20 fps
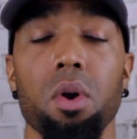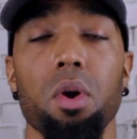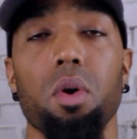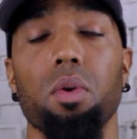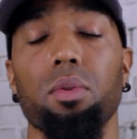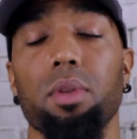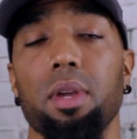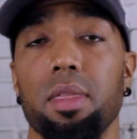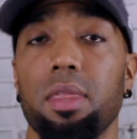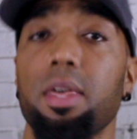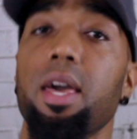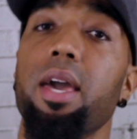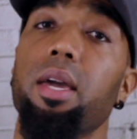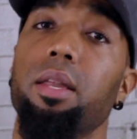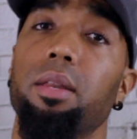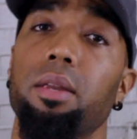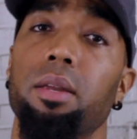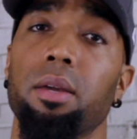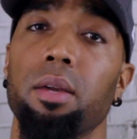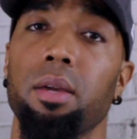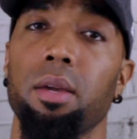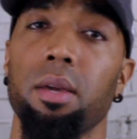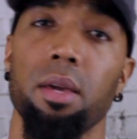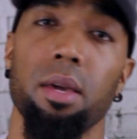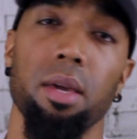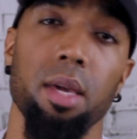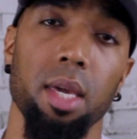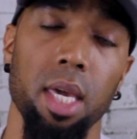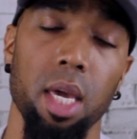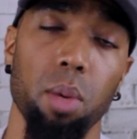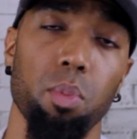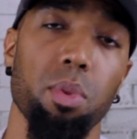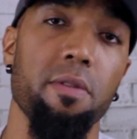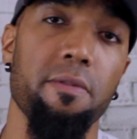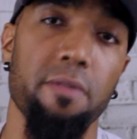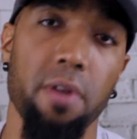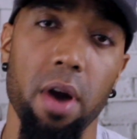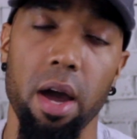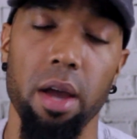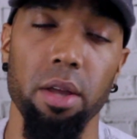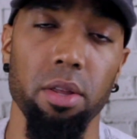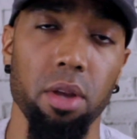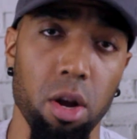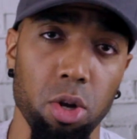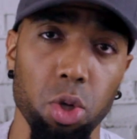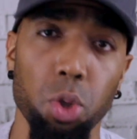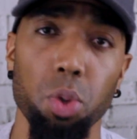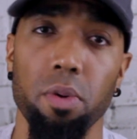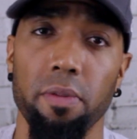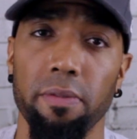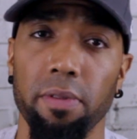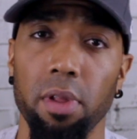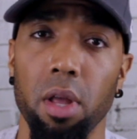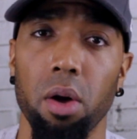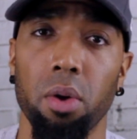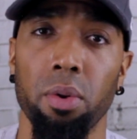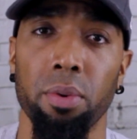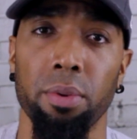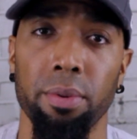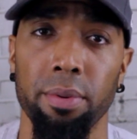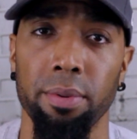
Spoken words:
only then can we find our true flow.